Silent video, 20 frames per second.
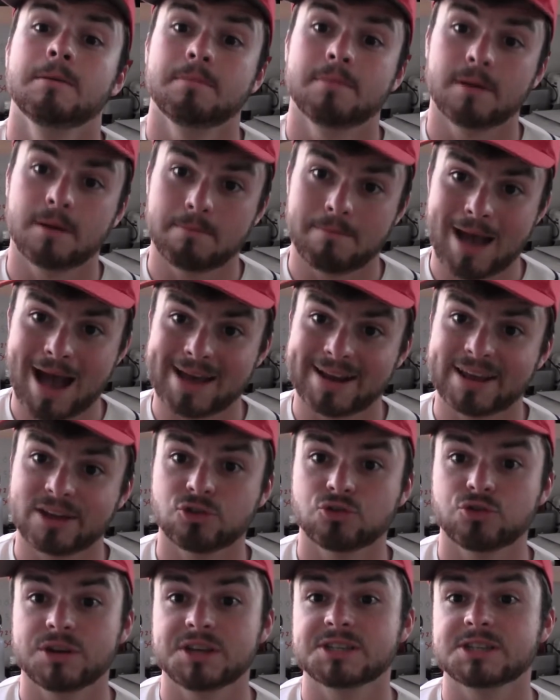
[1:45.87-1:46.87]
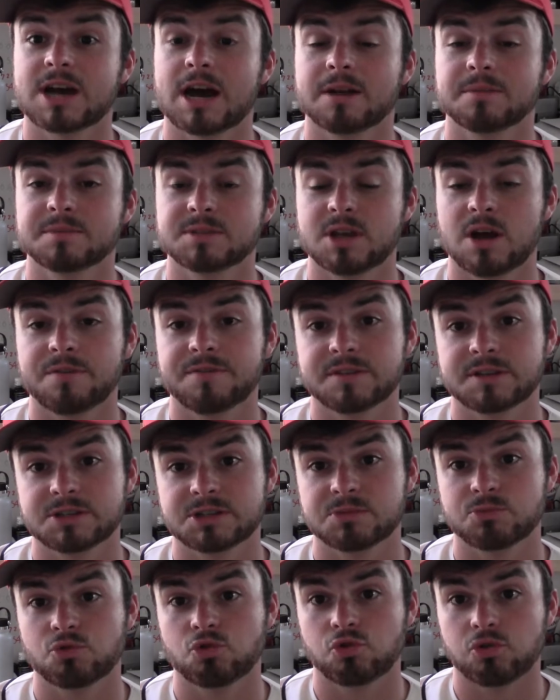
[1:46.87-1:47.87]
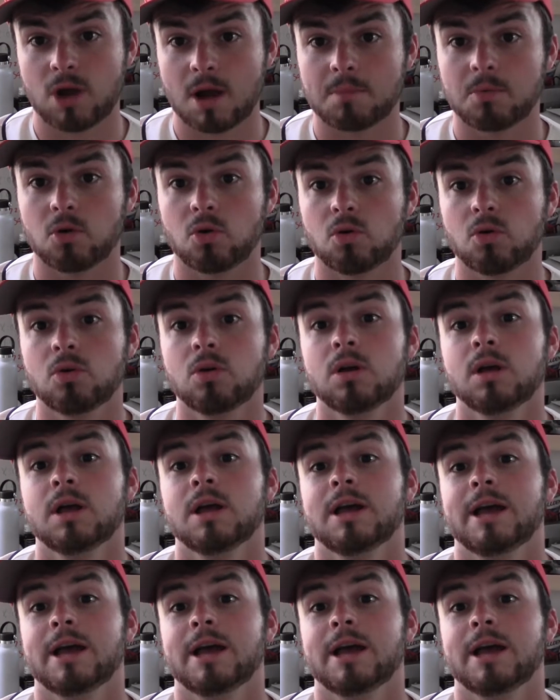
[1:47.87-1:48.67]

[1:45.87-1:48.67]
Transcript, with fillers: but Matt Andriese got himself into some trouble